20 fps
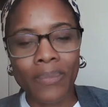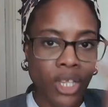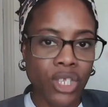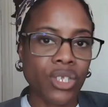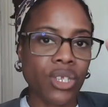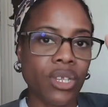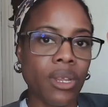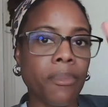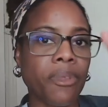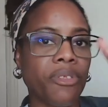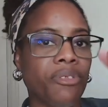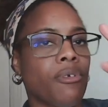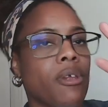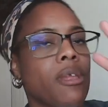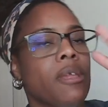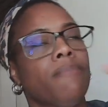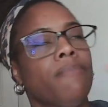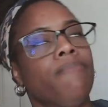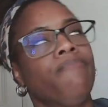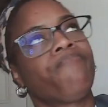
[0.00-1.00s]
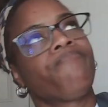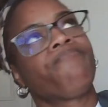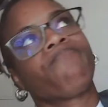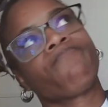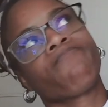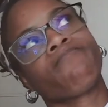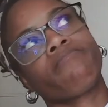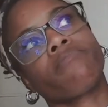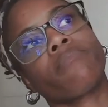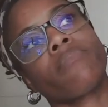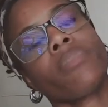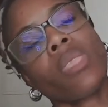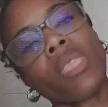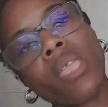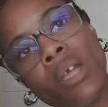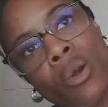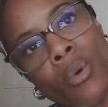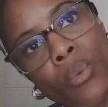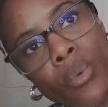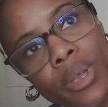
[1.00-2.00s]
So number 3,
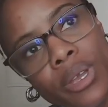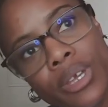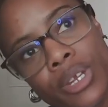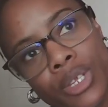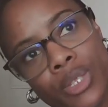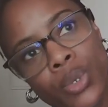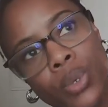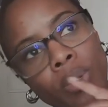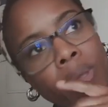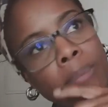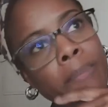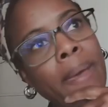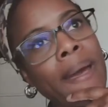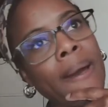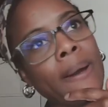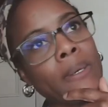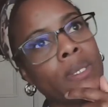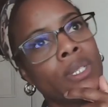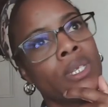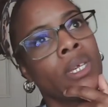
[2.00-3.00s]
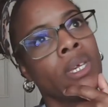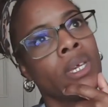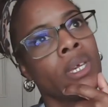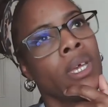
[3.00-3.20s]
we're going to talk about